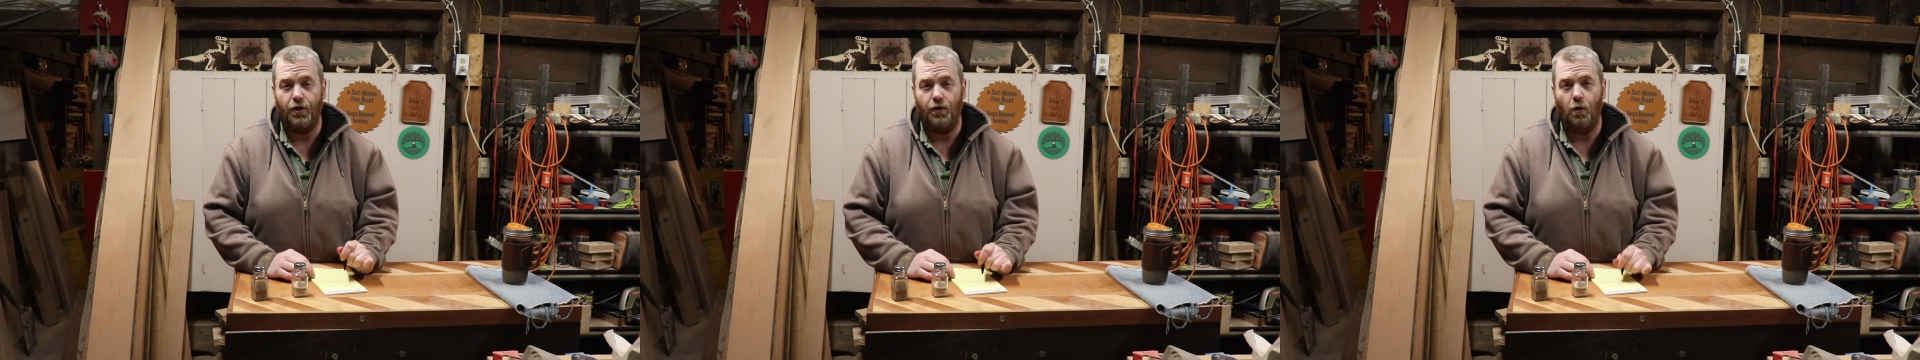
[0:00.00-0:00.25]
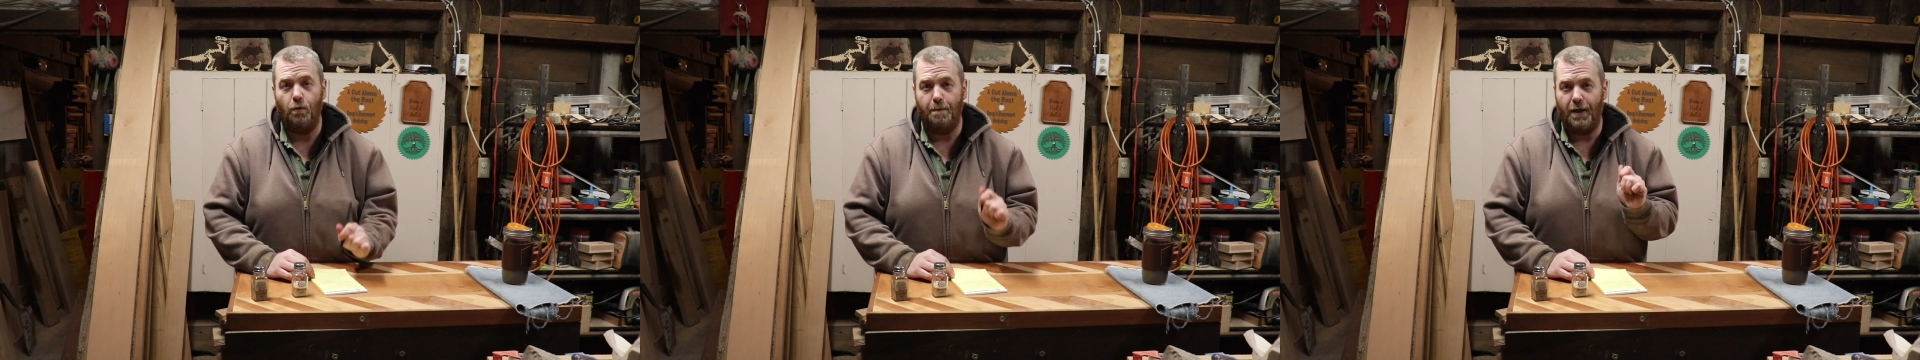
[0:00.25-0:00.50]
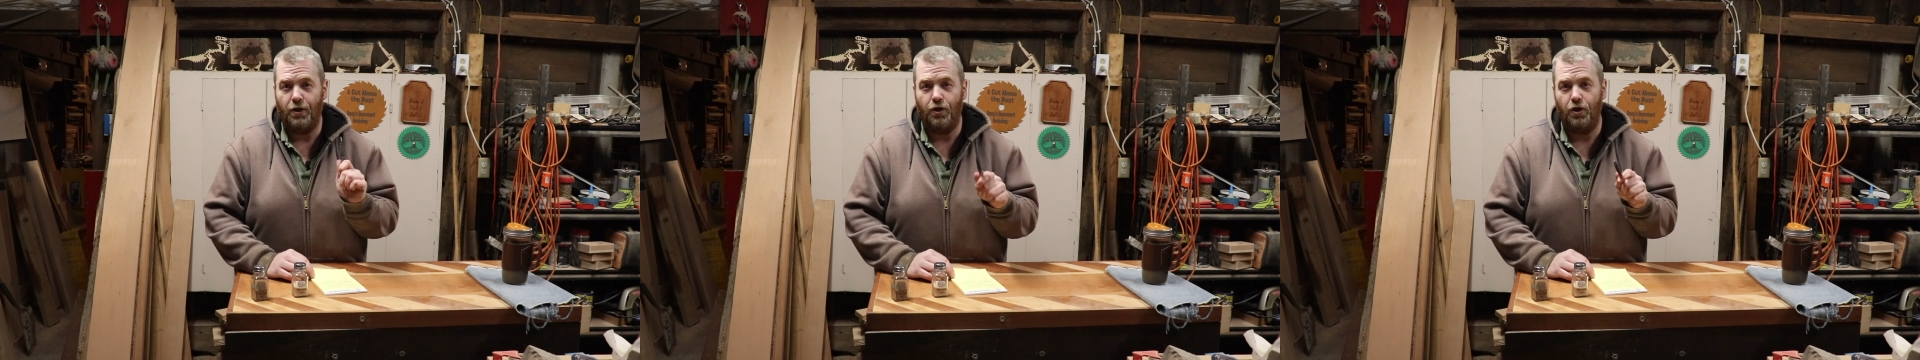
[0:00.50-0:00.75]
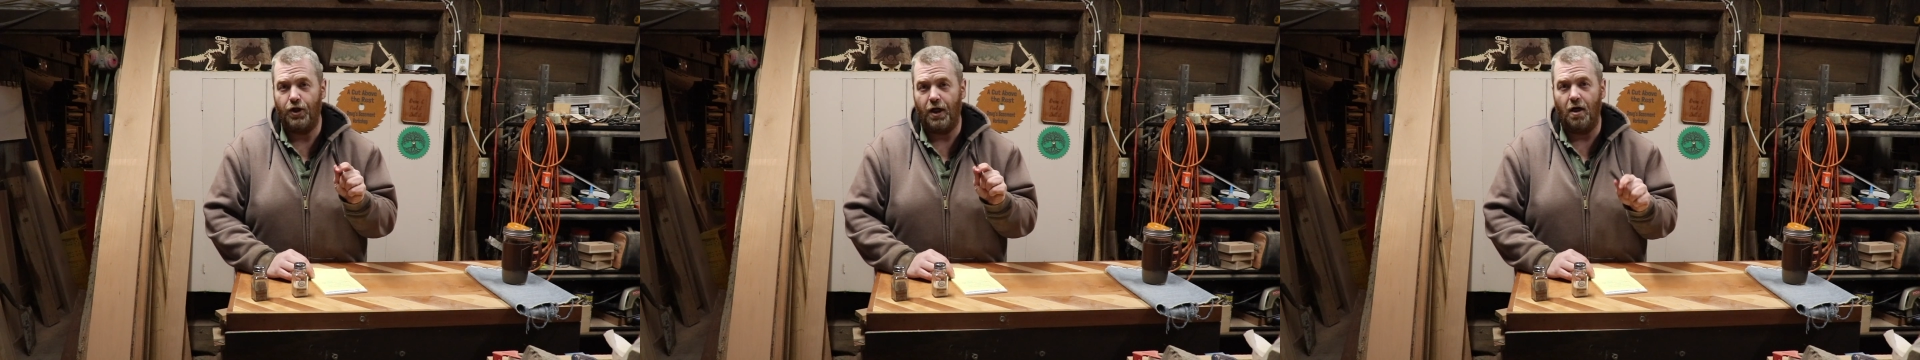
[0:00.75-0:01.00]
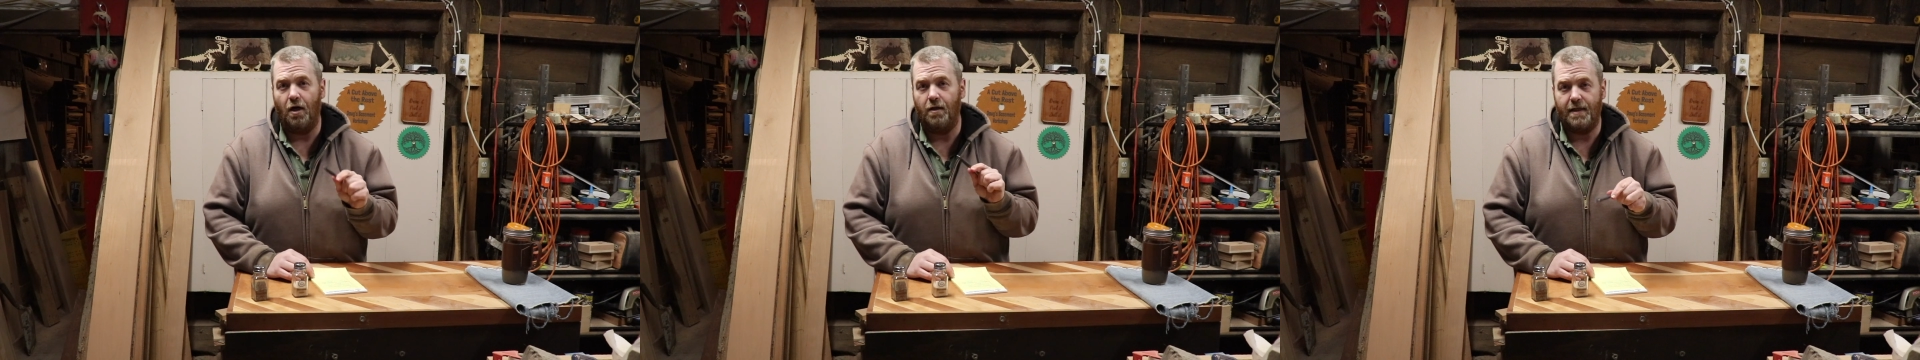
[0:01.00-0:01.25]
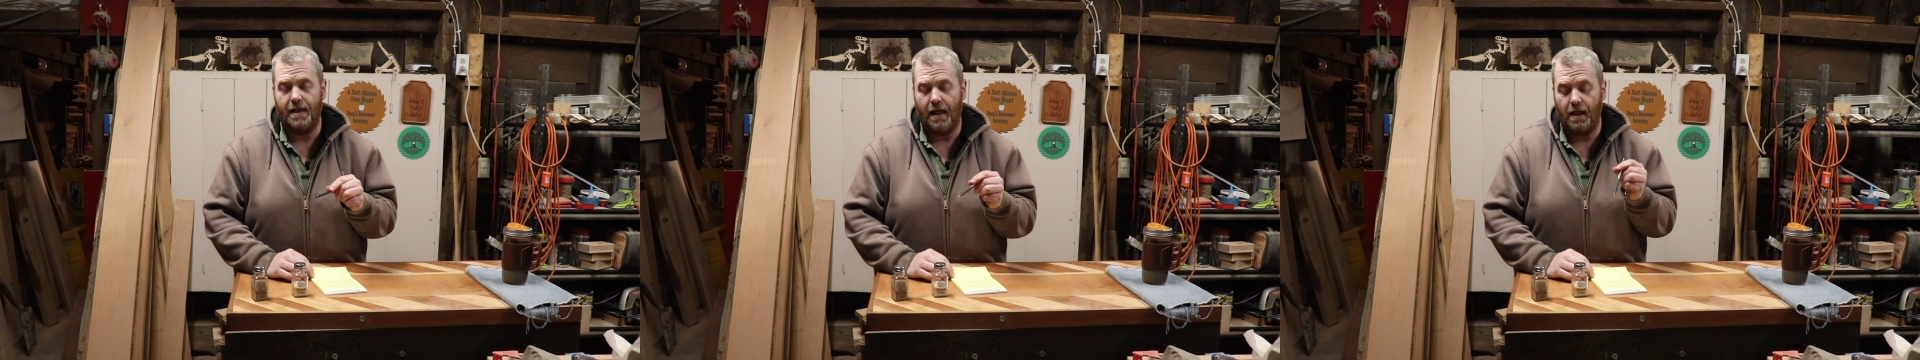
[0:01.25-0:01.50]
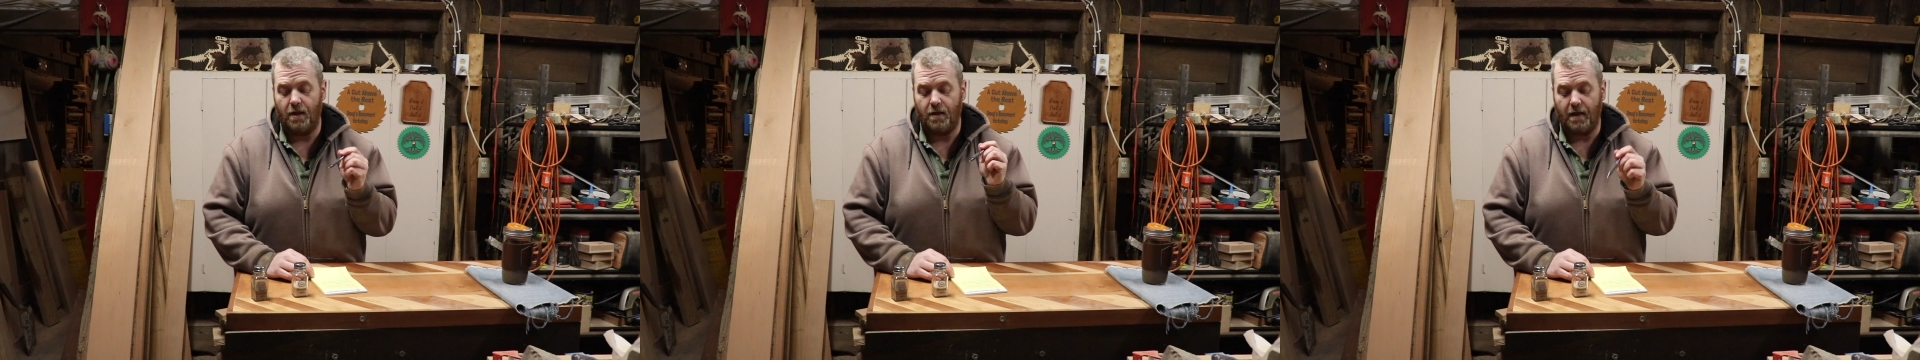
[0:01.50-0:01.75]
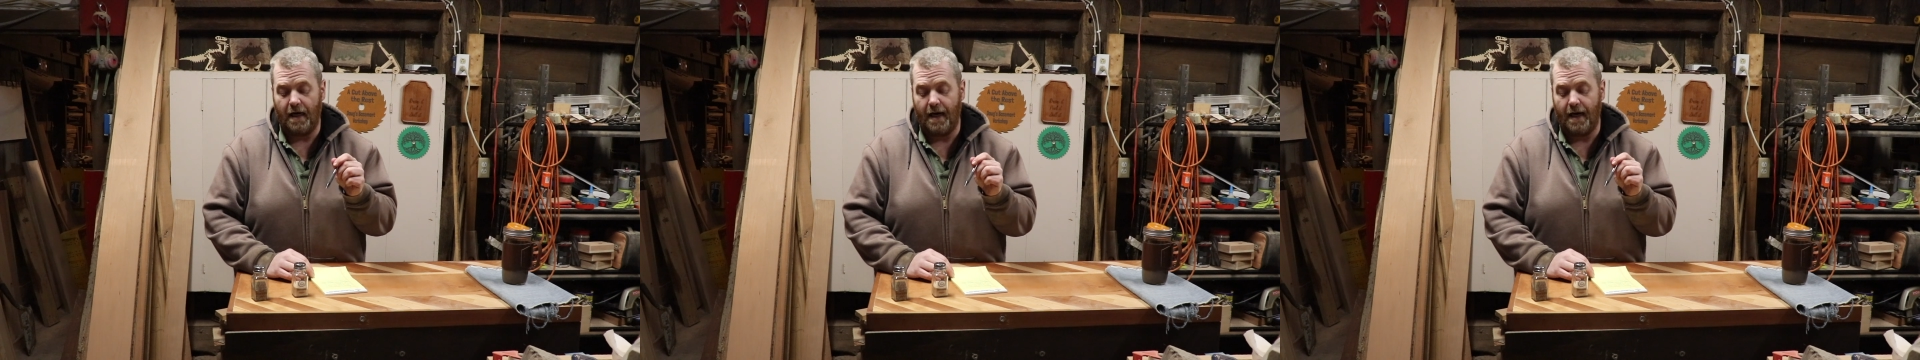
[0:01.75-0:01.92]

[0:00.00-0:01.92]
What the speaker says: So make sure you check all the settings that